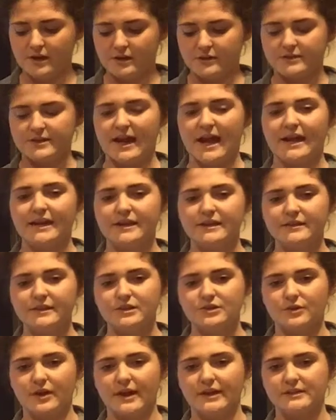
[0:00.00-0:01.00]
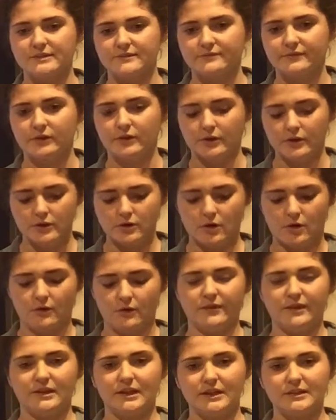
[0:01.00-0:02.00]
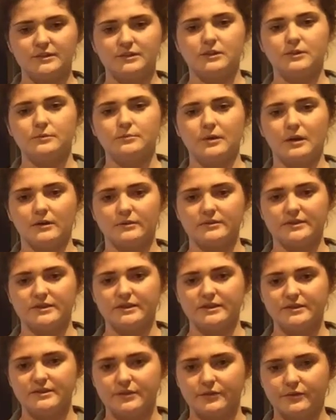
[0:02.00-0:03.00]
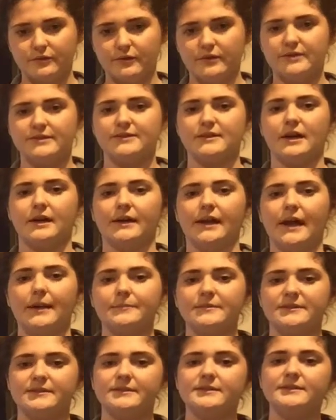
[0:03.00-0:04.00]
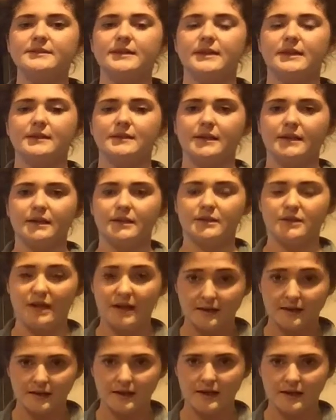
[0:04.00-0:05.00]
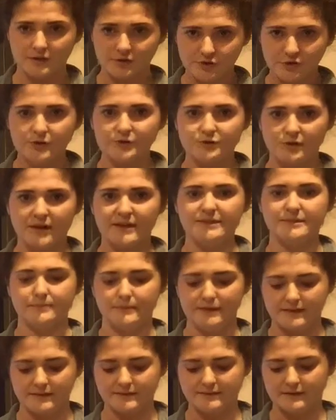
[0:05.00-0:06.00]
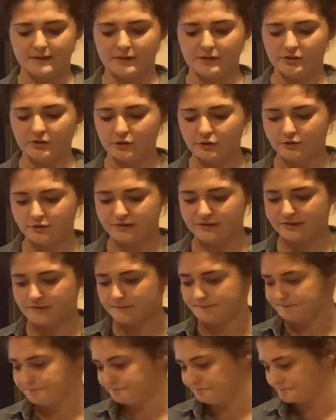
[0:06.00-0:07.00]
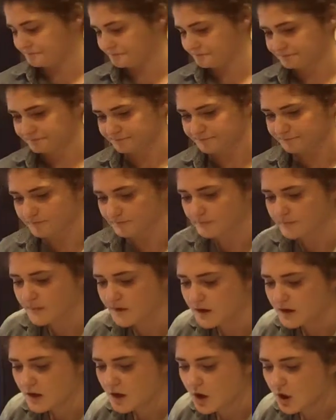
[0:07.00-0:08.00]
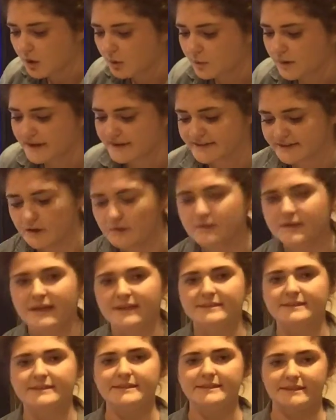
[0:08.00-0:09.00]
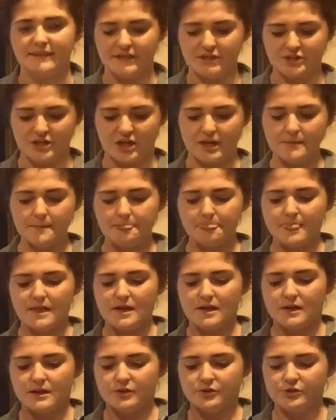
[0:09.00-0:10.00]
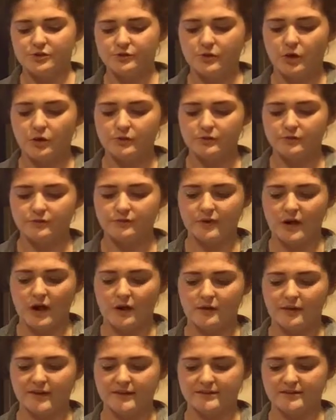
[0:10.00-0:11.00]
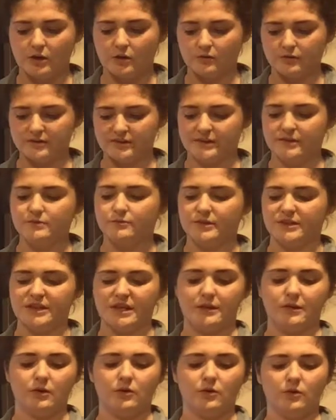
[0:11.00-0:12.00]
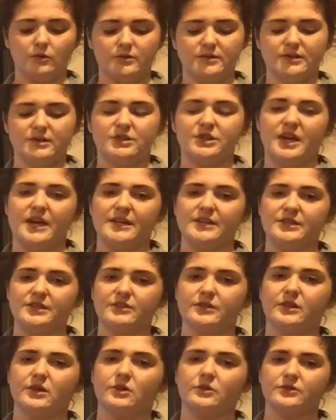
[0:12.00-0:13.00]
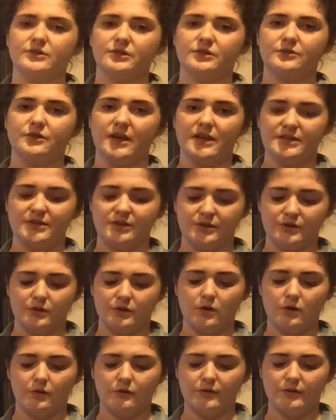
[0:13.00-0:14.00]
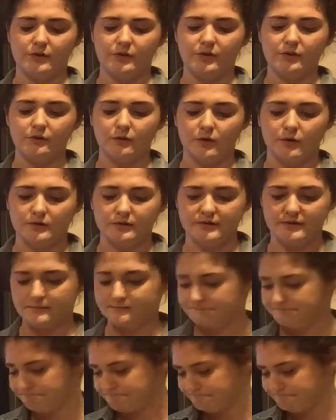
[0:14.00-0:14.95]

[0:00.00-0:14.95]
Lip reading: To aid in the transfer of electrical pulses through the synapses, neurotransmitters are used. When someone has a seizure, neuronal firing is altered, which can cause a change in the concentration of the neurons.